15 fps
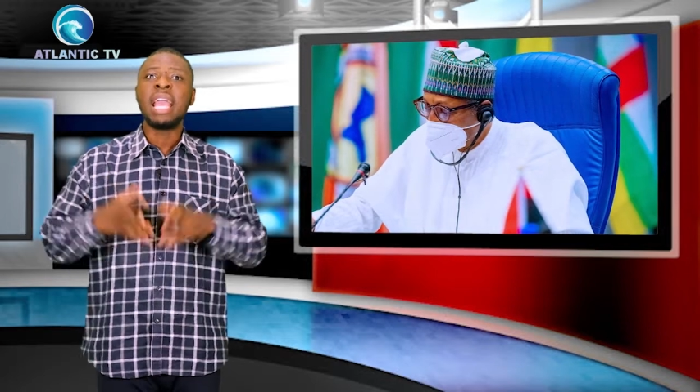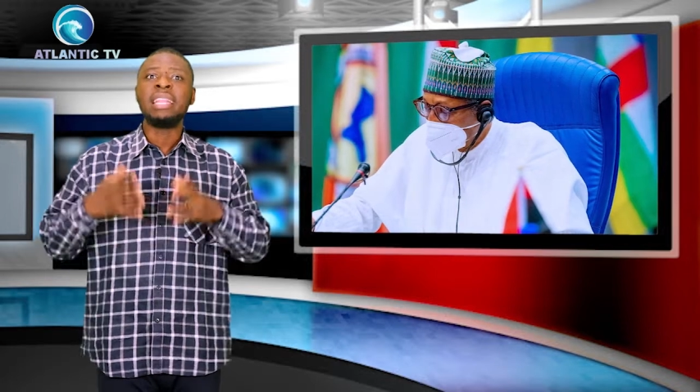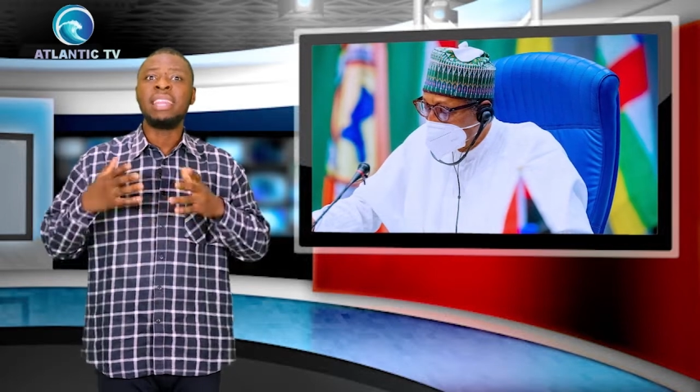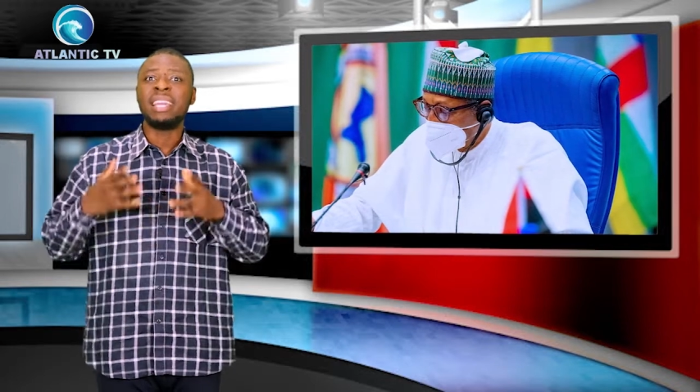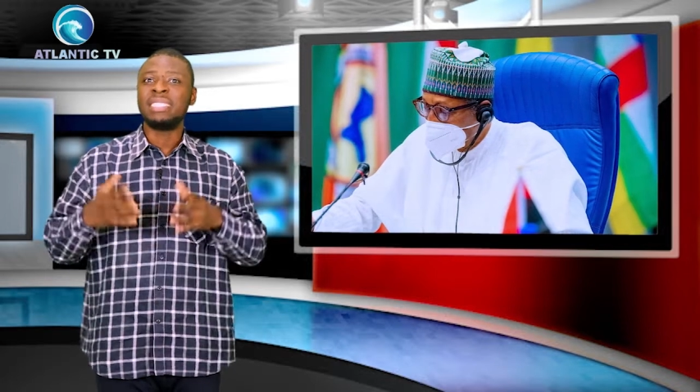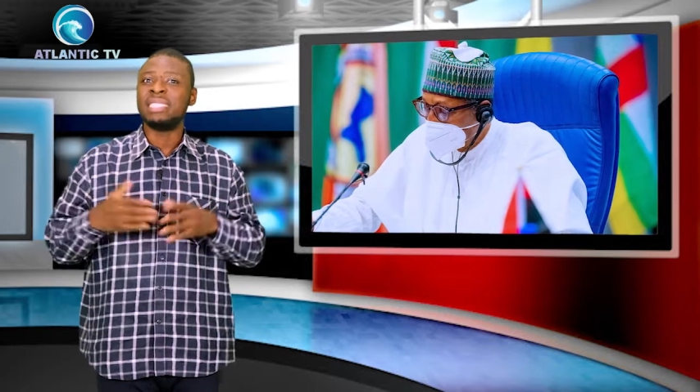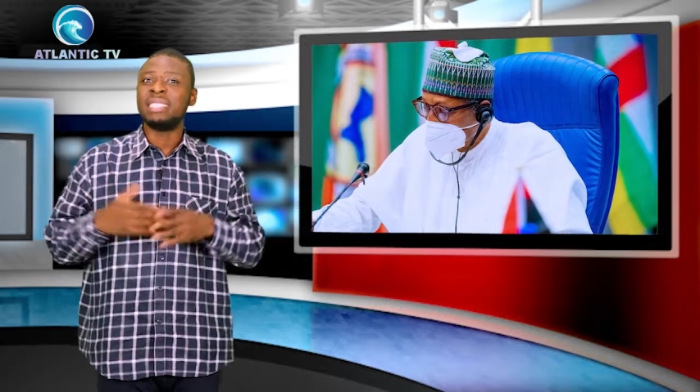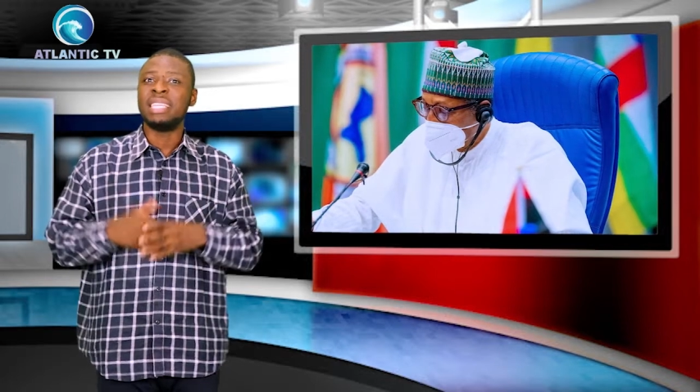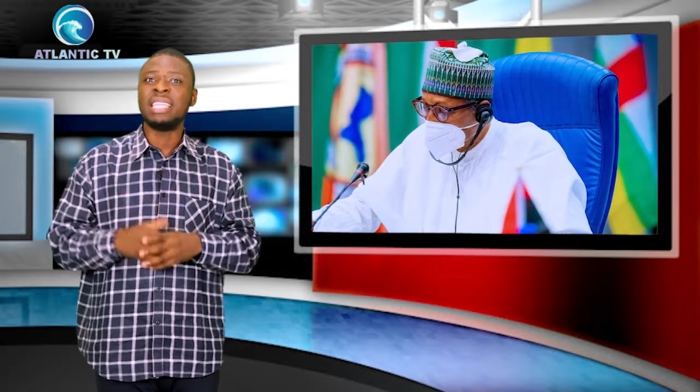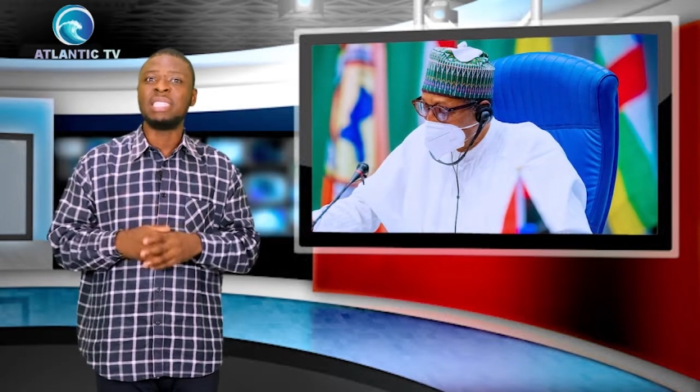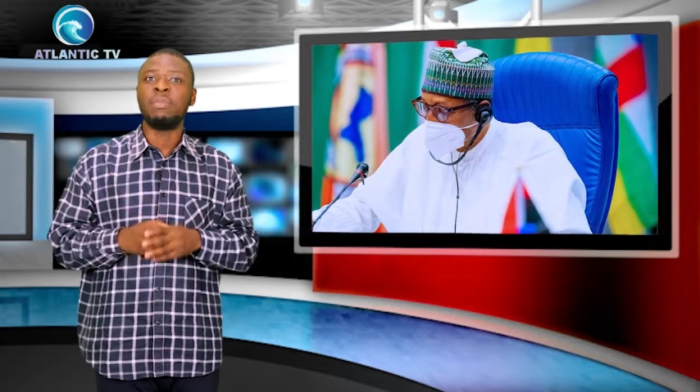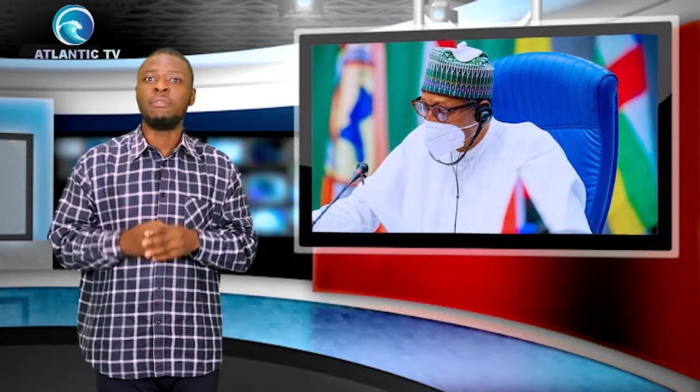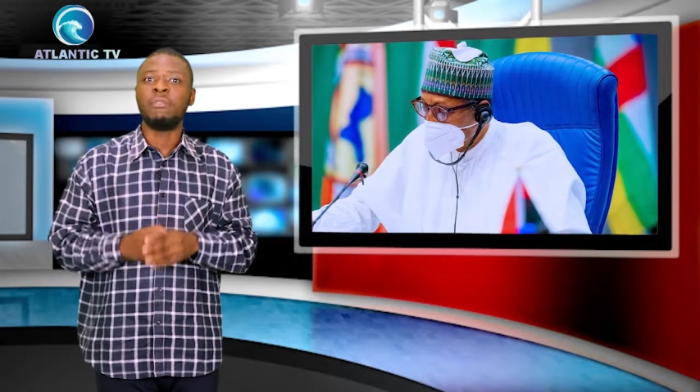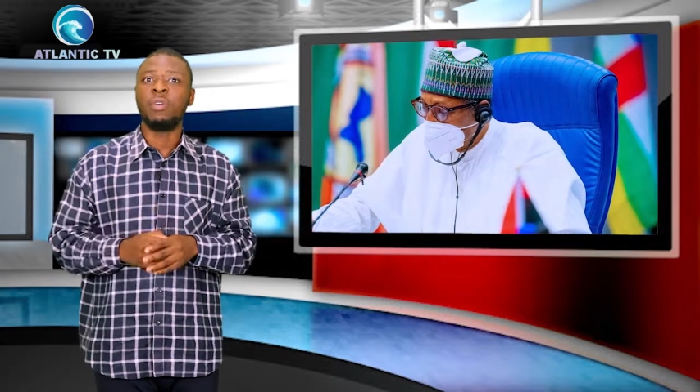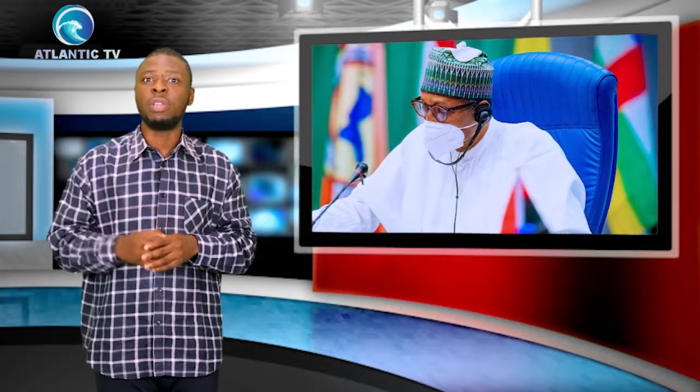30 days
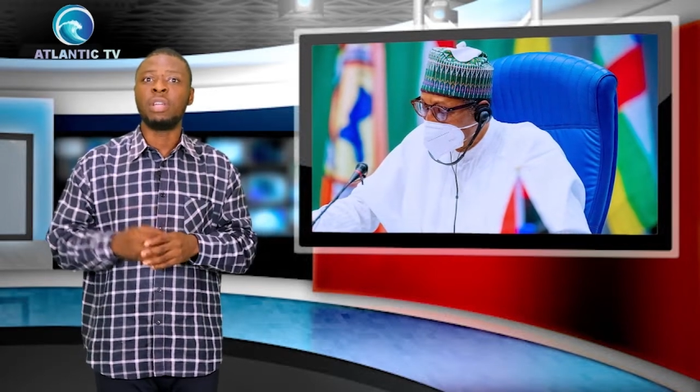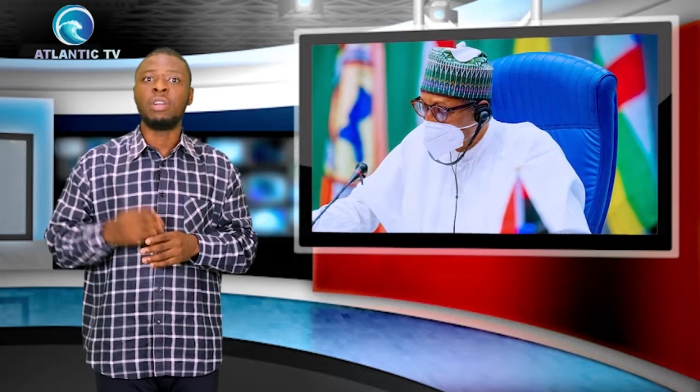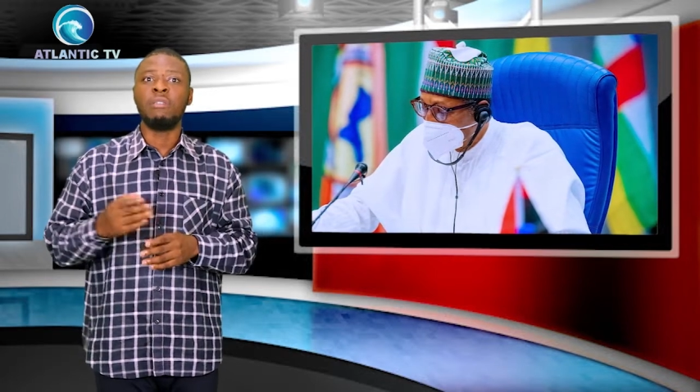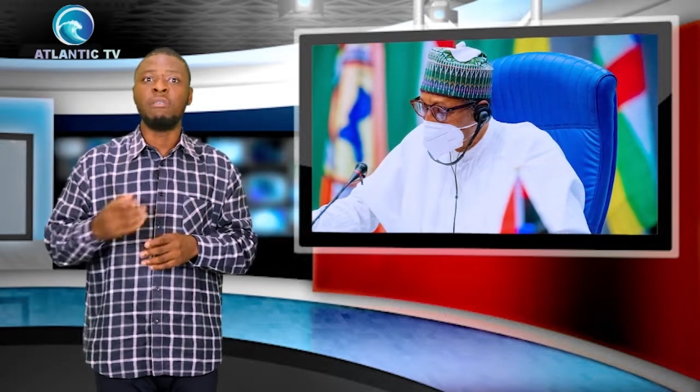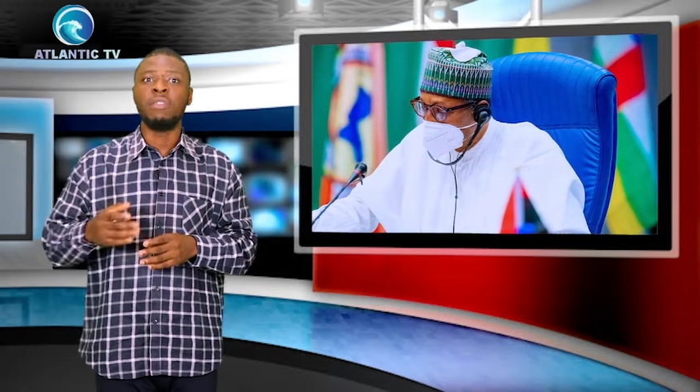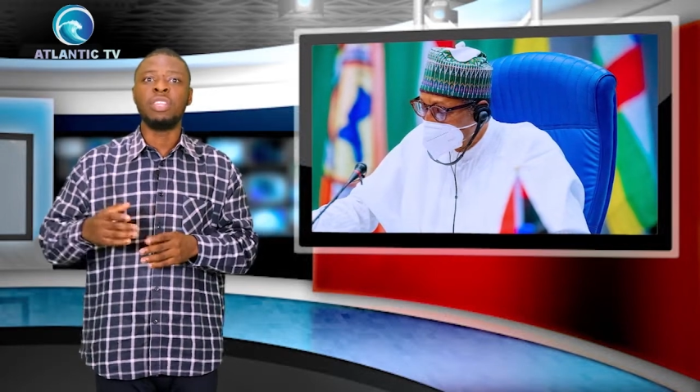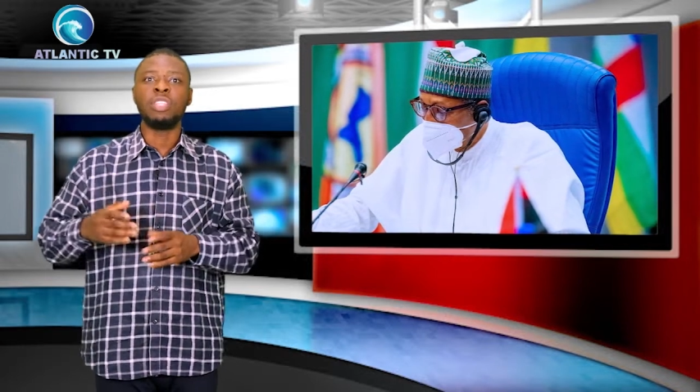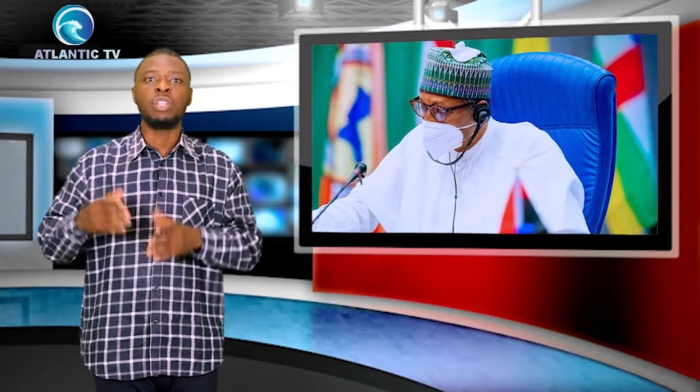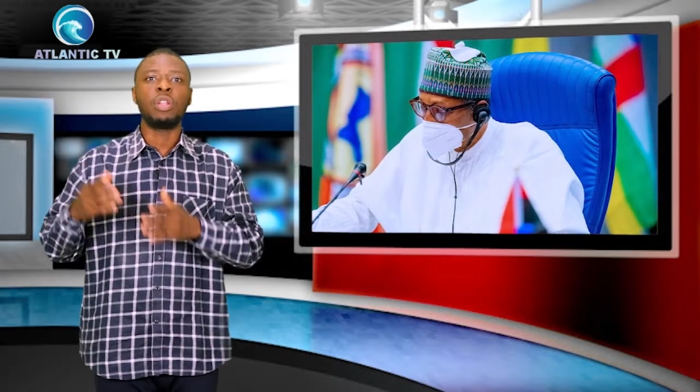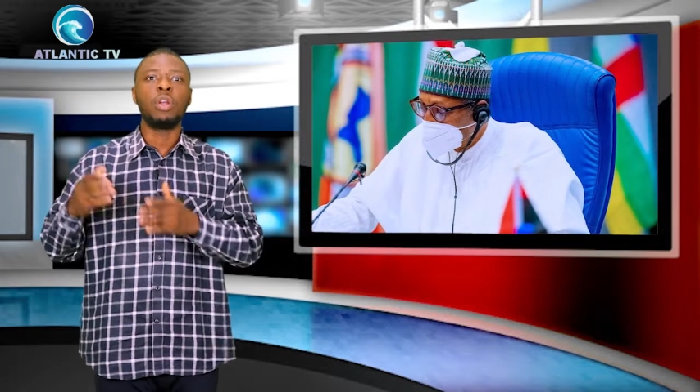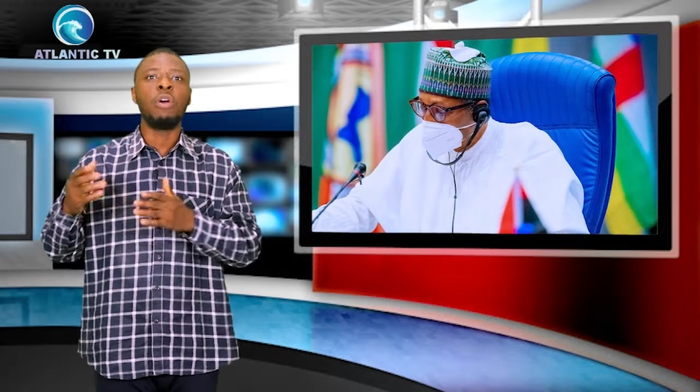before the convention